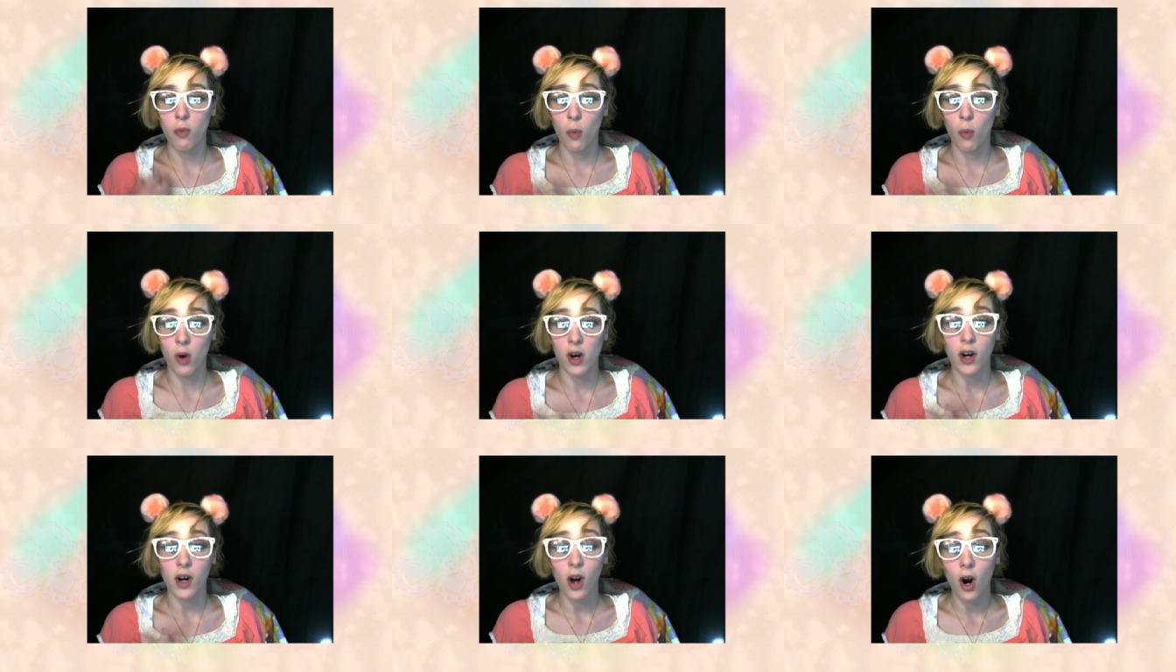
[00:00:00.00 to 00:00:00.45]

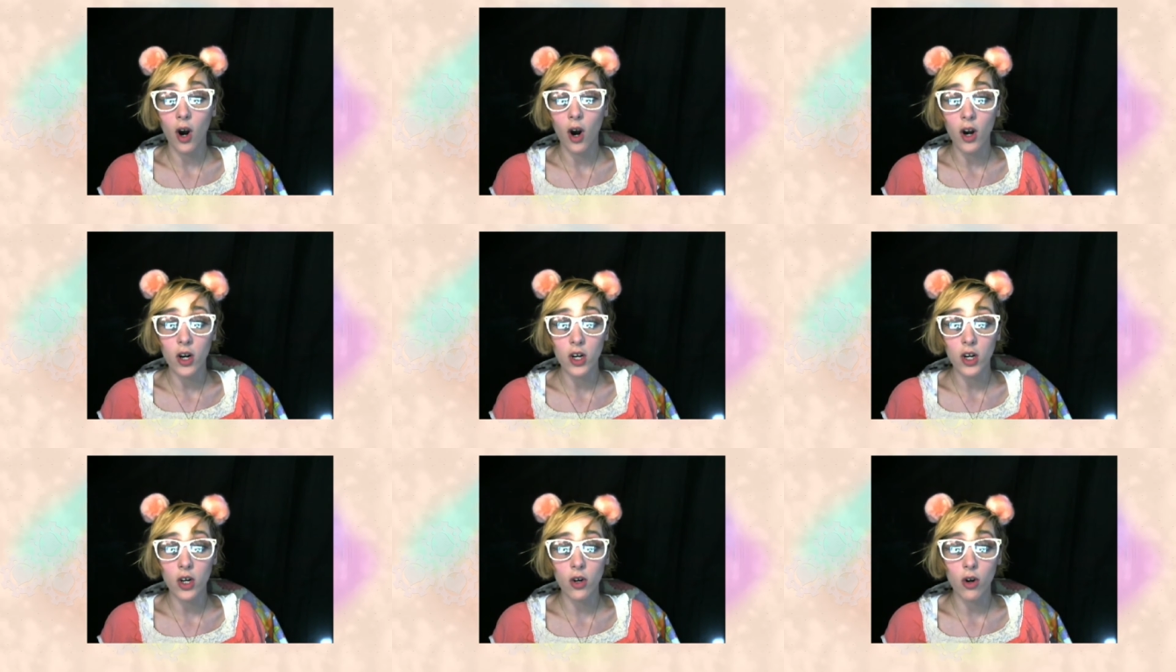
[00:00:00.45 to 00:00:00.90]
work
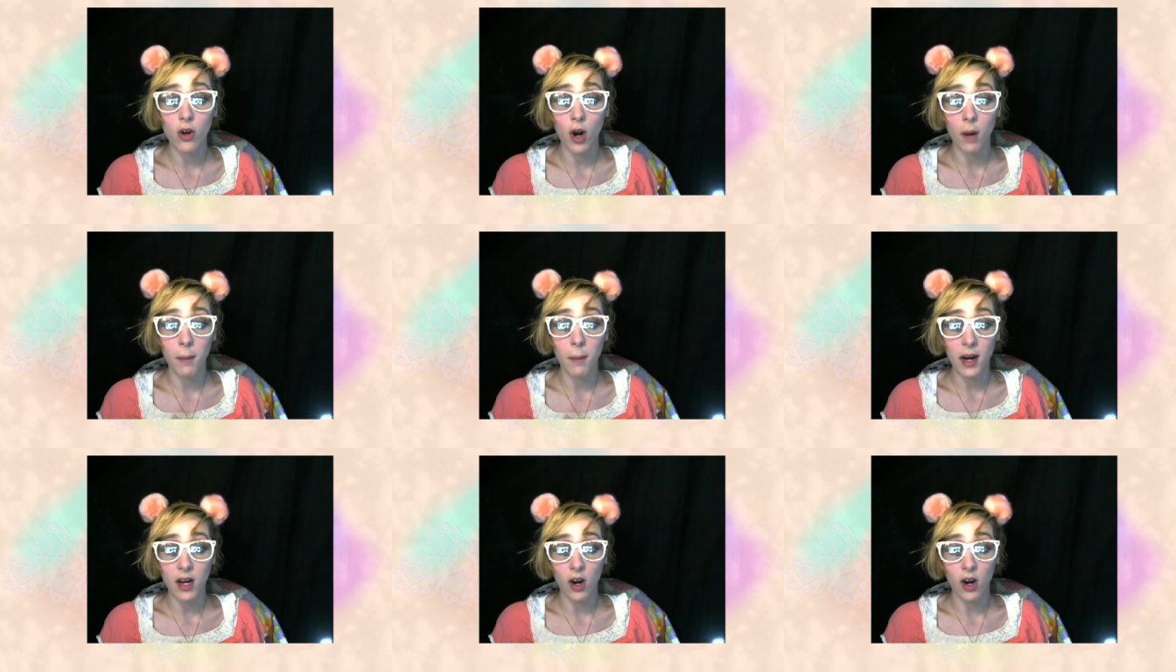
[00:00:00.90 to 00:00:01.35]
harder
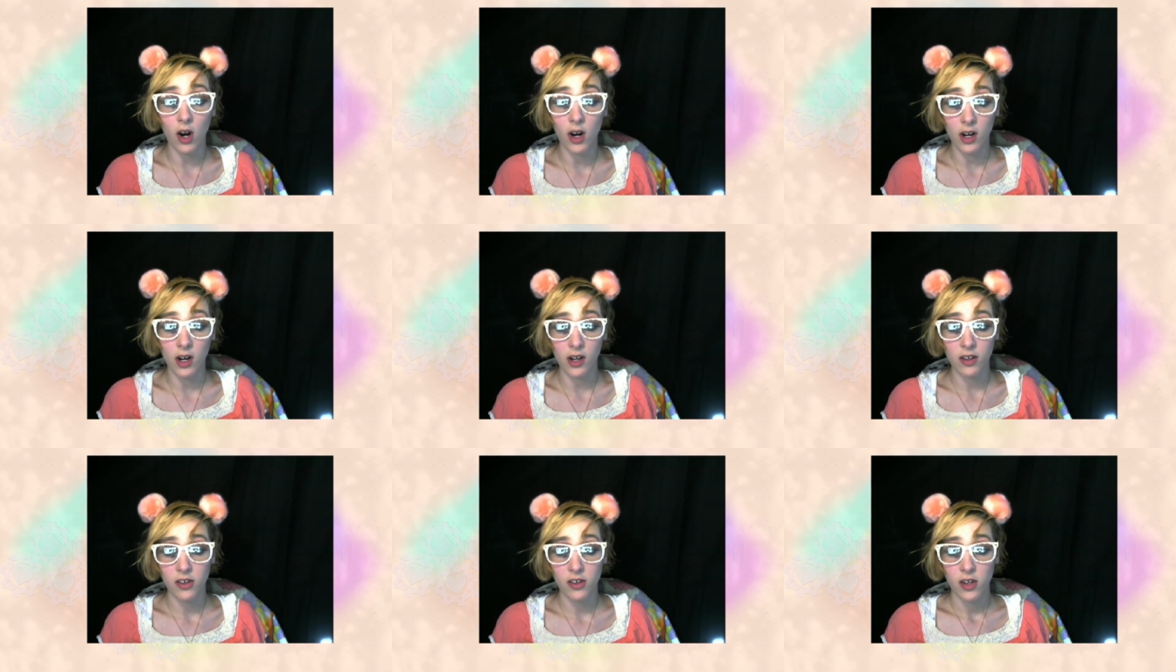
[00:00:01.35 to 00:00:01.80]
on my
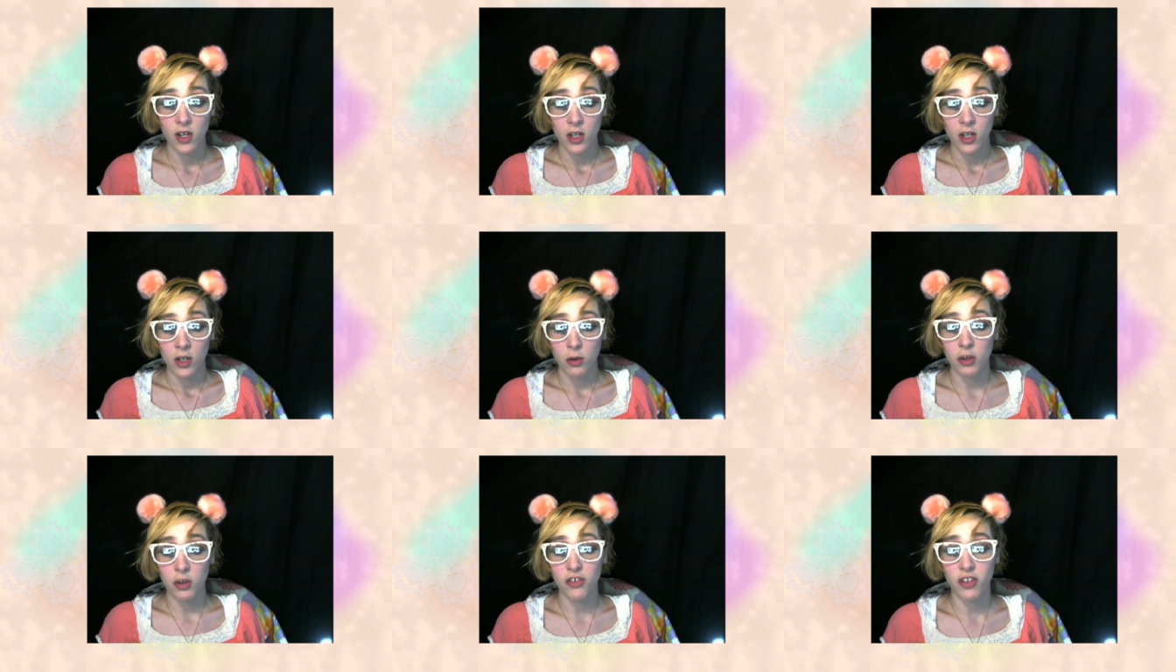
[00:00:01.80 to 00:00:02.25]
art,
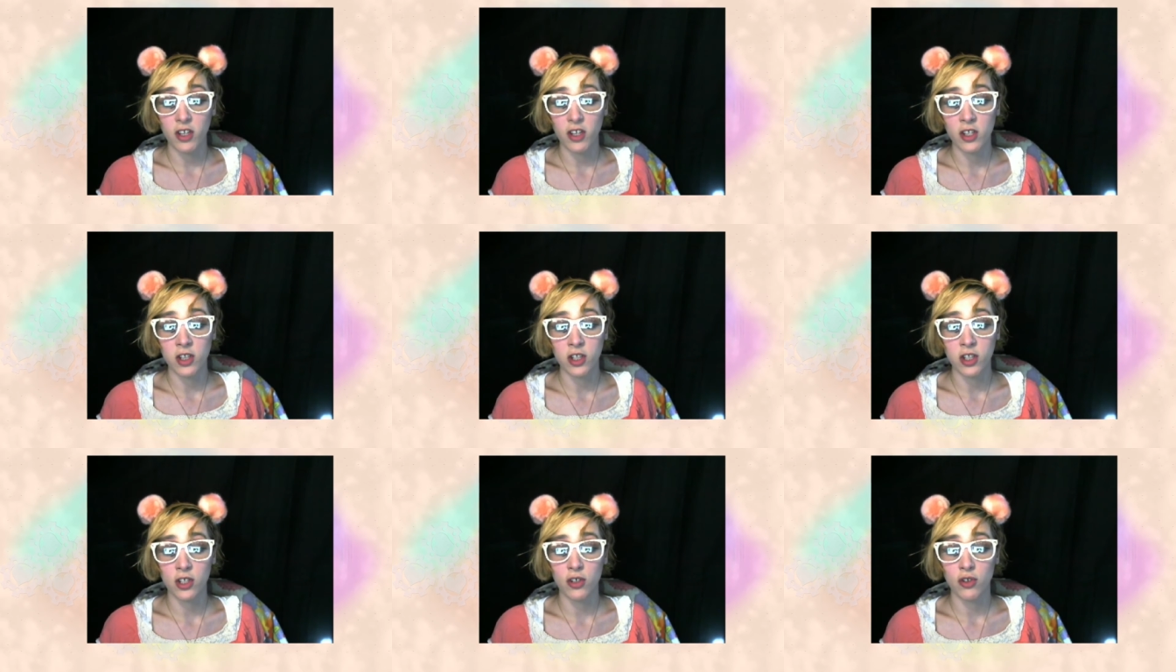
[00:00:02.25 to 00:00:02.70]
which
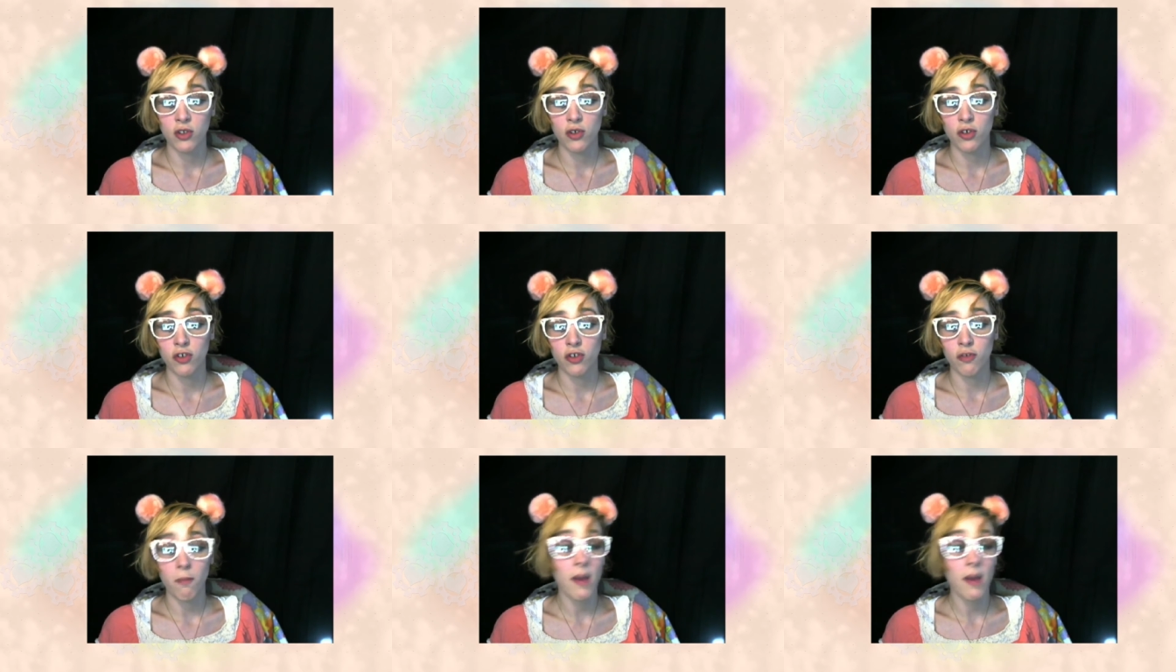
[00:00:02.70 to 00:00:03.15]

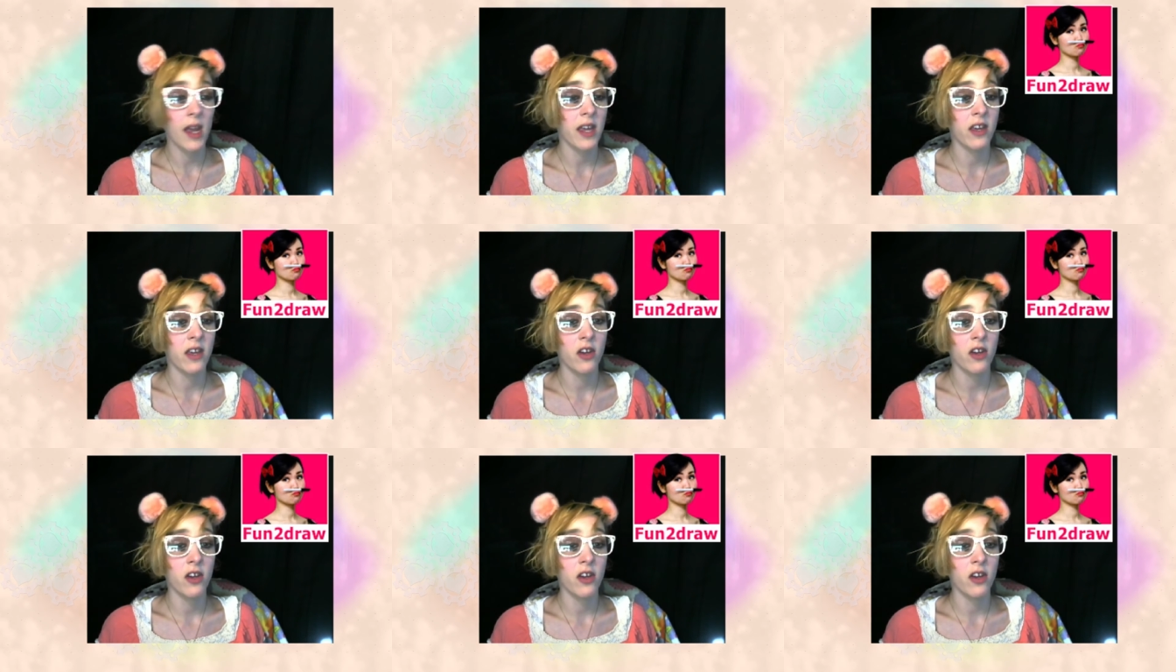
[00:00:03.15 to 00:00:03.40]
includes Mei